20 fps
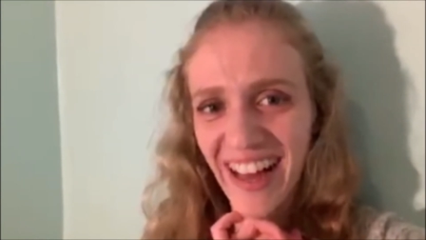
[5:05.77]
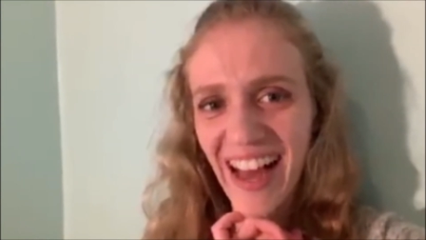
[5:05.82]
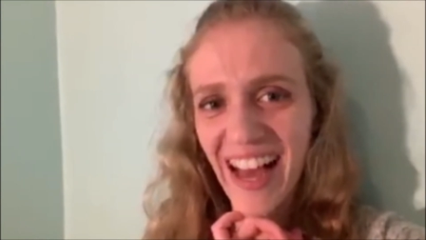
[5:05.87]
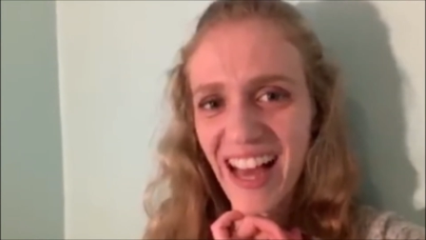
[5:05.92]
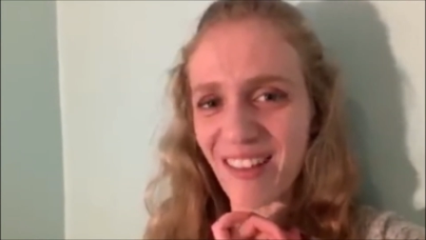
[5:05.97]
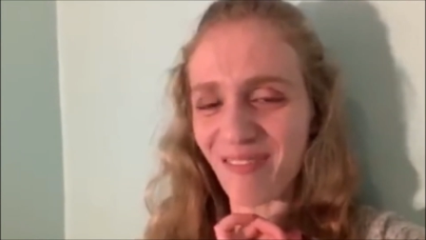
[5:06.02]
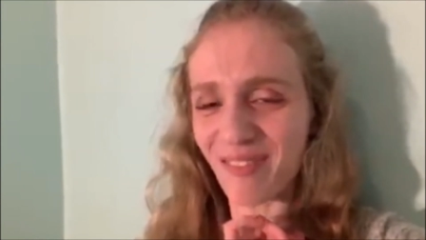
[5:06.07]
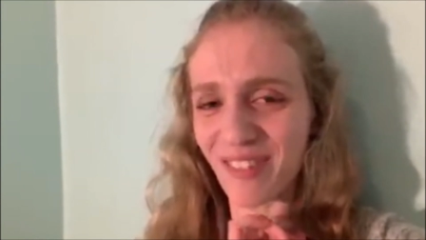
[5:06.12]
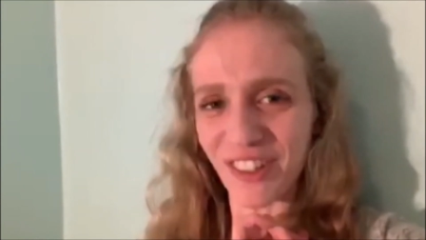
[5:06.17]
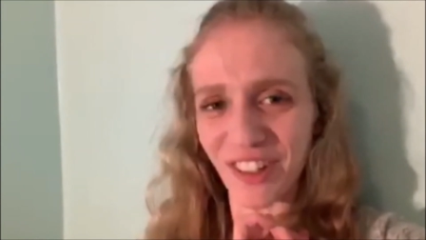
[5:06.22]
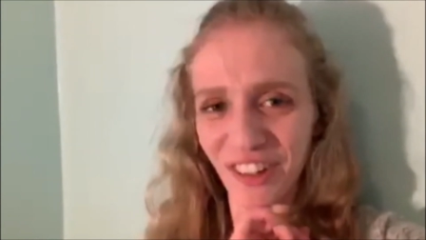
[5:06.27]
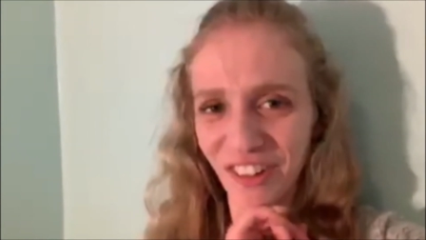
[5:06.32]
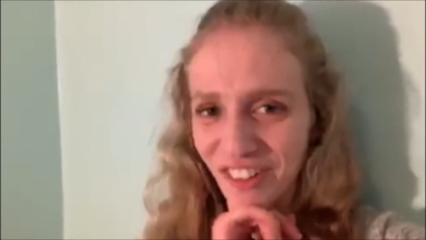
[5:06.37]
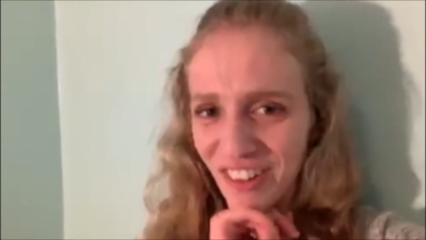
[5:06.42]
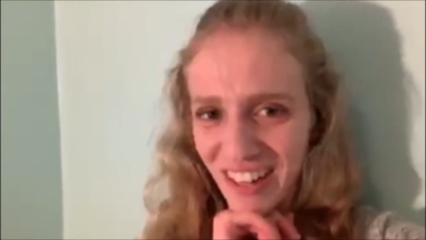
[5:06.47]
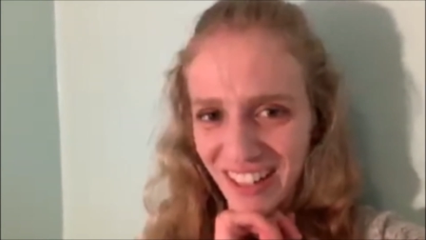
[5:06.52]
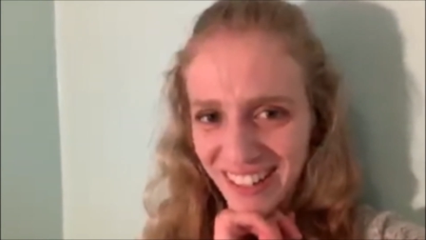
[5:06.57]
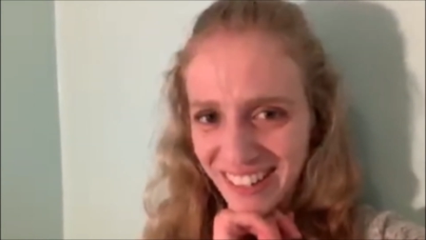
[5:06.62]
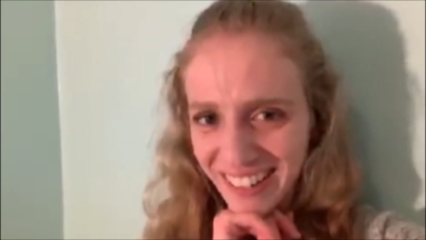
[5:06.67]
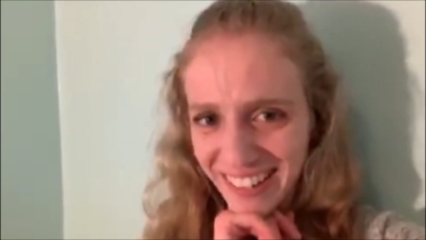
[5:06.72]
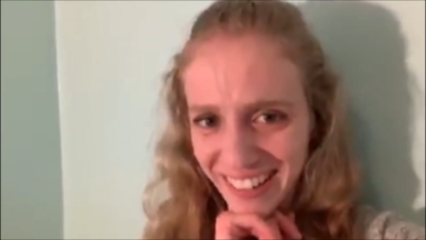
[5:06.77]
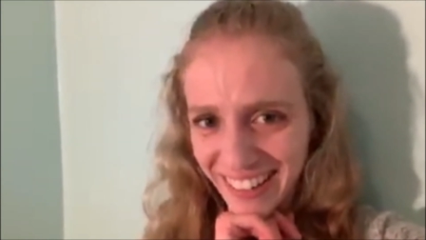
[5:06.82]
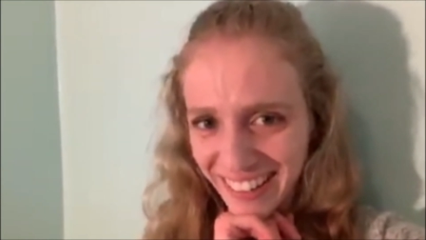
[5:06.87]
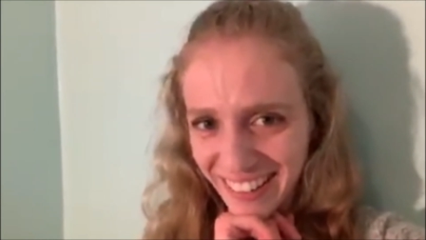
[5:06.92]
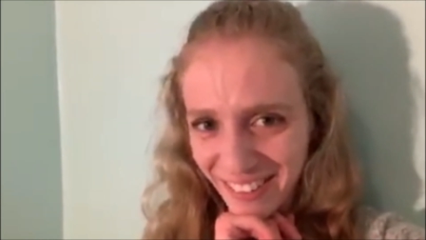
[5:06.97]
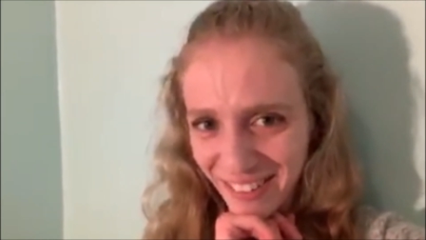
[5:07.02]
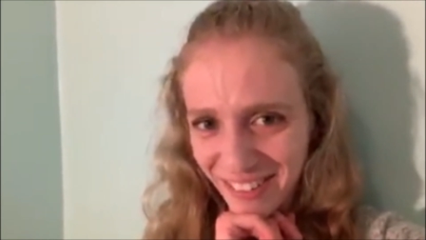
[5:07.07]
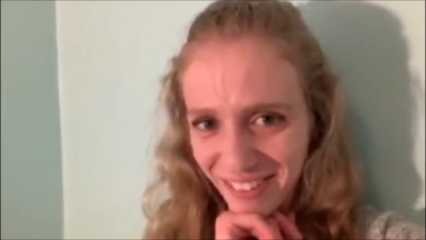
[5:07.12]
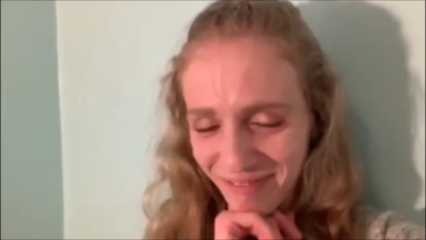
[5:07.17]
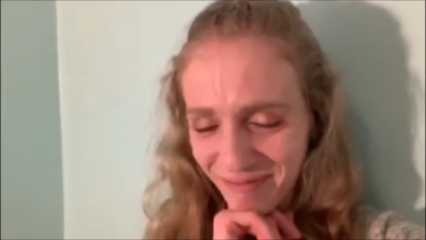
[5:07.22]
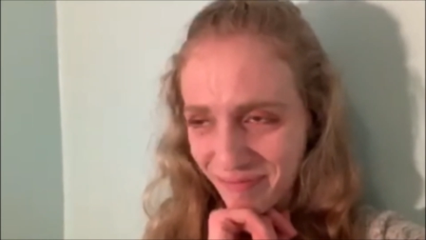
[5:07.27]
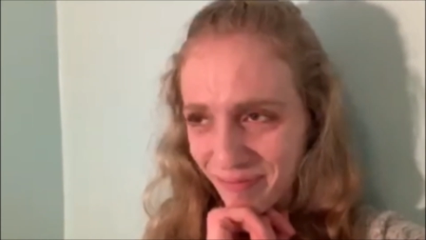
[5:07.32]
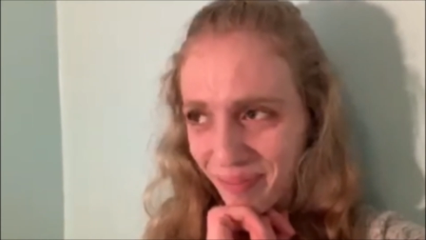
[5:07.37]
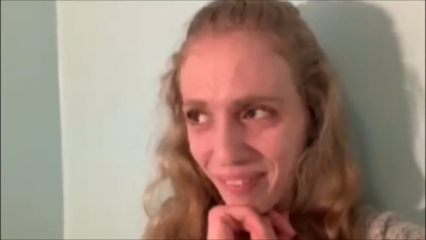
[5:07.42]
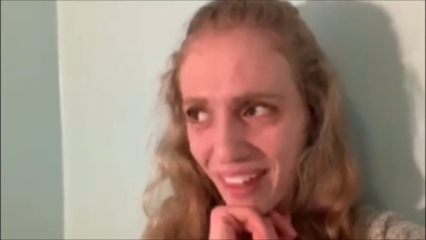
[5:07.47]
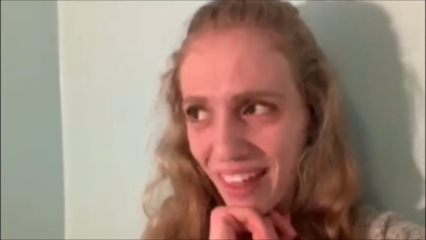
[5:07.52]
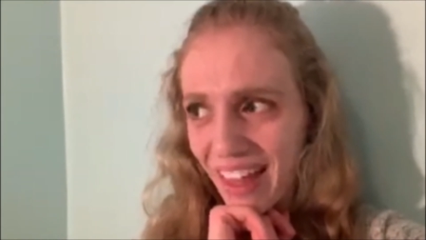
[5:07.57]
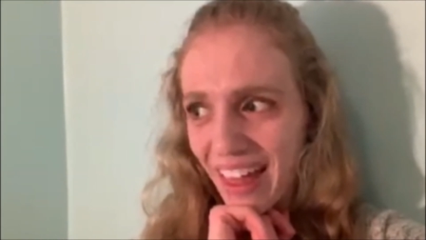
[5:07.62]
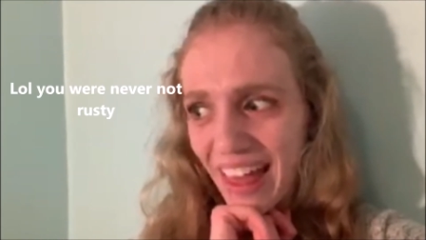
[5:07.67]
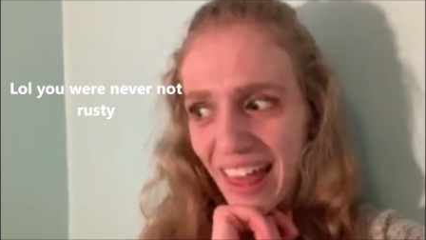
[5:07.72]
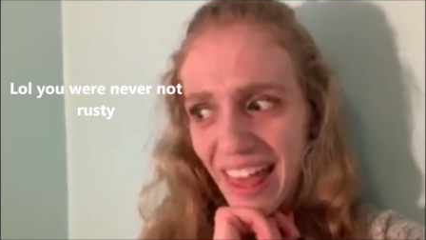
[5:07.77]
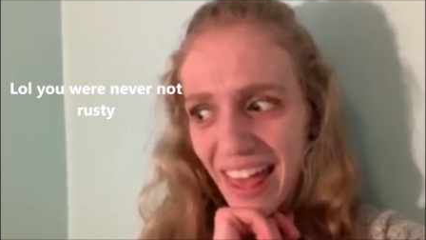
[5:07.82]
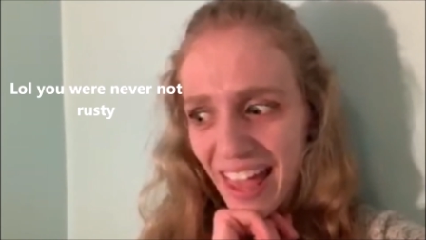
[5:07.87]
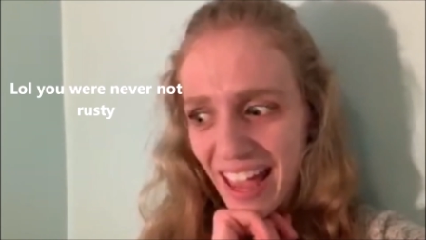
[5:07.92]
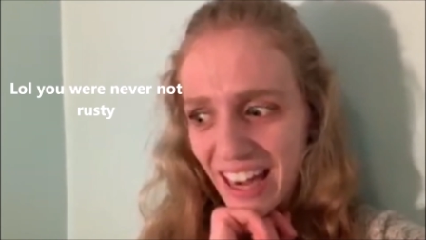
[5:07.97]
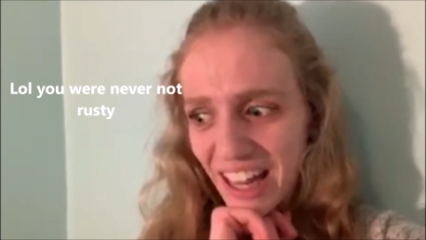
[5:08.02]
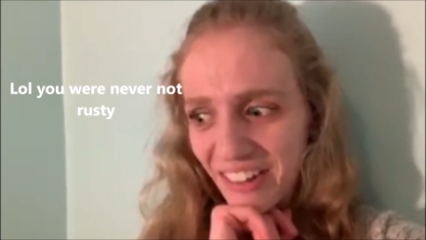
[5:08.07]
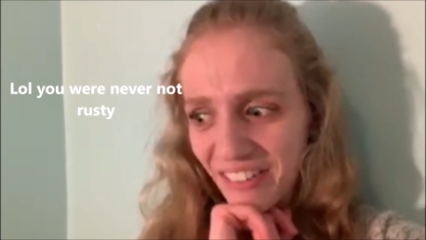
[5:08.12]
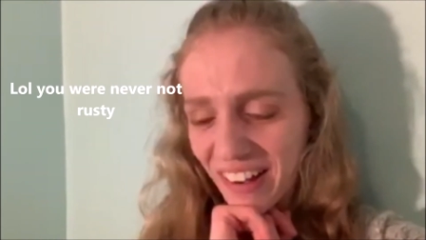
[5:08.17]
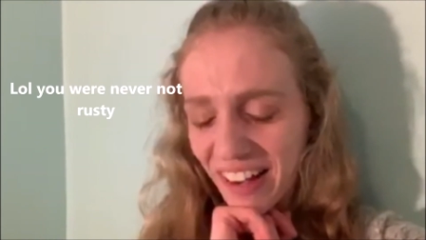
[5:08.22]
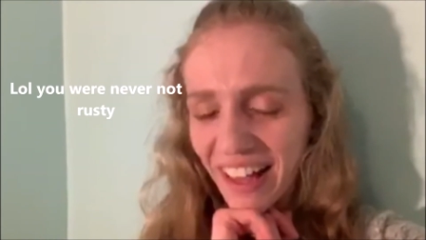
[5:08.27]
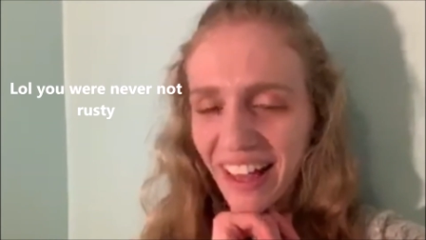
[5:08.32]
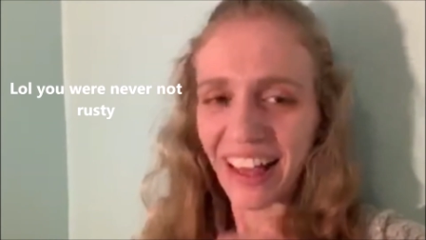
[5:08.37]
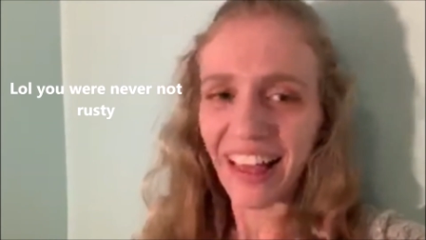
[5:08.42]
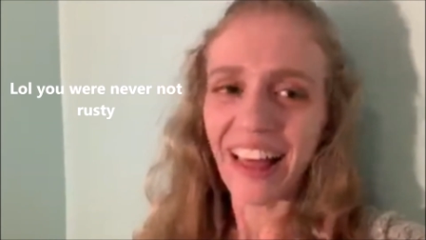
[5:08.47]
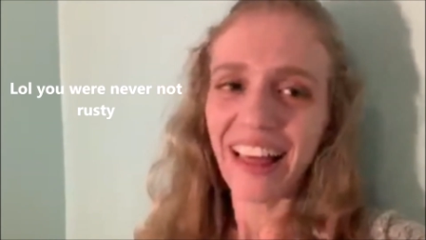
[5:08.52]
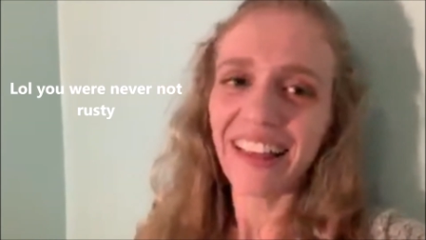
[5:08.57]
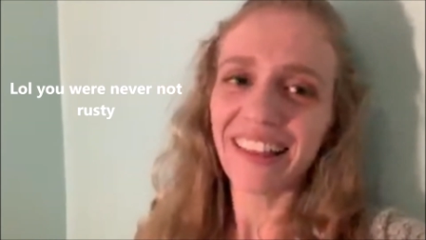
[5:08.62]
I am so rusty. Anyway,